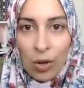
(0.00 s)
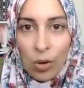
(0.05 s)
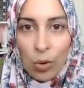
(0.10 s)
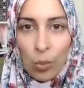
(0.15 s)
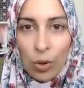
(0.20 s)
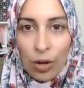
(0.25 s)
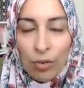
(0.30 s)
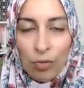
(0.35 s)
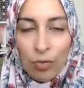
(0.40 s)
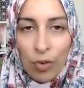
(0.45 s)

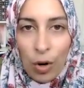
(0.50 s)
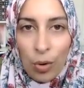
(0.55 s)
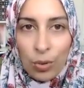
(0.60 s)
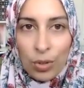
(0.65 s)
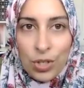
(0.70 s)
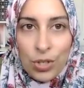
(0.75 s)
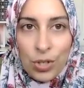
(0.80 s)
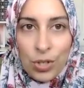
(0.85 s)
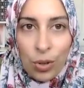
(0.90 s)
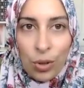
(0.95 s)
where
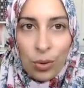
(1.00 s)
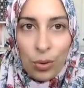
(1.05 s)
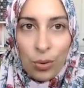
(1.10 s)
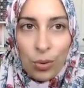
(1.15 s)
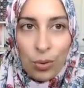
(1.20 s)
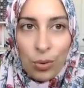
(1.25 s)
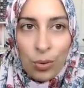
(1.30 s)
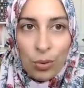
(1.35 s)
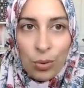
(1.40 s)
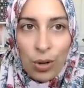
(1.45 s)
folks
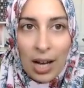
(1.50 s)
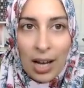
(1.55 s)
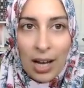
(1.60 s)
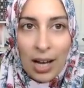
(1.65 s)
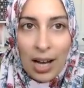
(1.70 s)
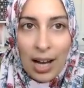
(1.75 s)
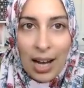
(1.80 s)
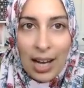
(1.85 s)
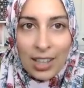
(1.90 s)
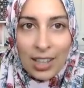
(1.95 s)
who
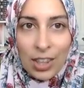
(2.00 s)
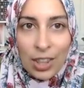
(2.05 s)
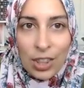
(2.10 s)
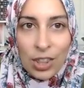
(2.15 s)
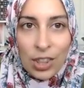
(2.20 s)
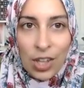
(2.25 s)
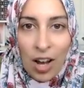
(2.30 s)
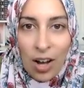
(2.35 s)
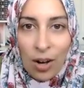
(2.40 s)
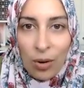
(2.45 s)
I
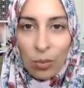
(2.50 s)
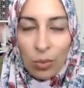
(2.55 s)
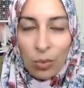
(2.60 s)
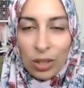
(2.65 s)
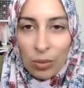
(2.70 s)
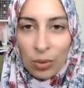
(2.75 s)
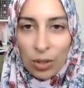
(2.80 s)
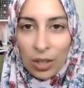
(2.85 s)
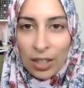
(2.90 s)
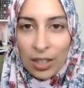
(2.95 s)
thought
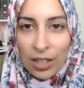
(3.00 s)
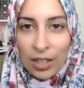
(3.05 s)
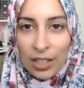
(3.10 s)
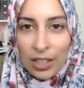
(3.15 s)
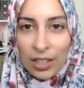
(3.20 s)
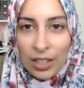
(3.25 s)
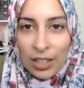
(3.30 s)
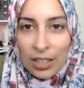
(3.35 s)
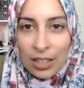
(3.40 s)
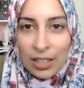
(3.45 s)
we
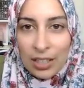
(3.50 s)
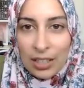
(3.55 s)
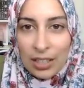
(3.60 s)
were